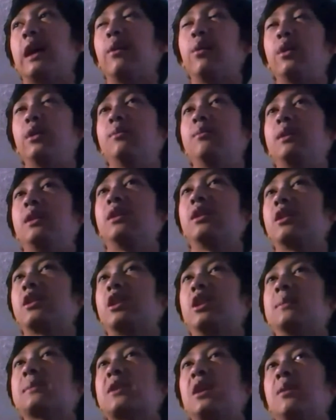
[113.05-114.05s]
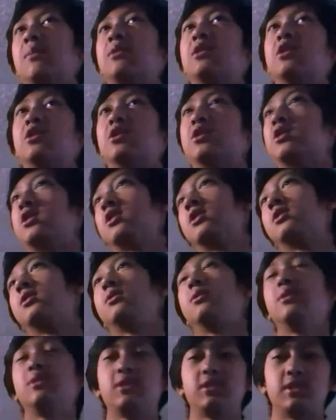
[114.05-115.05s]
I wouldn't be in a cube competition too.
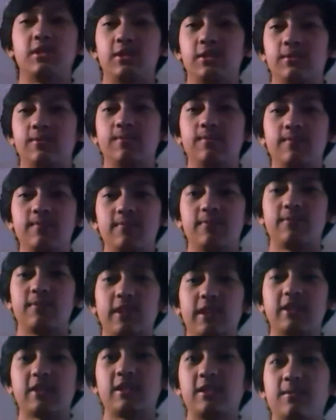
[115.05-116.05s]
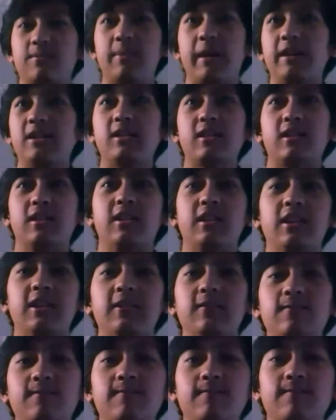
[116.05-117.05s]
So that's basically
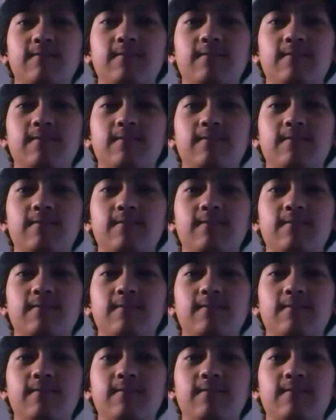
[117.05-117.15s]
it.